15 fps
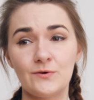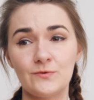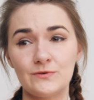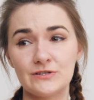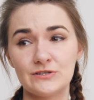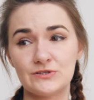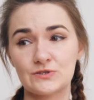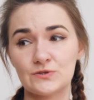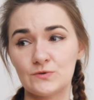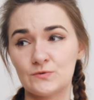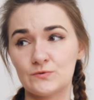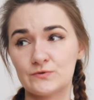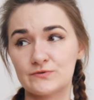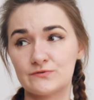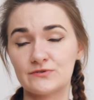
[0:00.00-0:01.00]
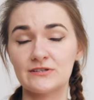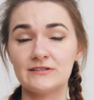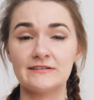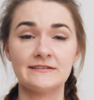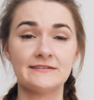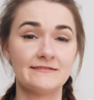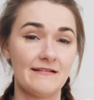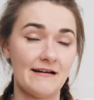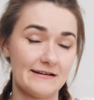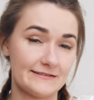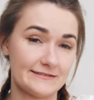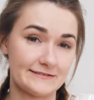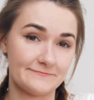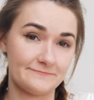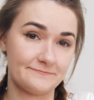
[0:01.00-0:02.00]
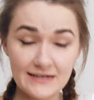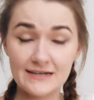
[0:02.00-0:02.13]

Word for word: which looks really nice.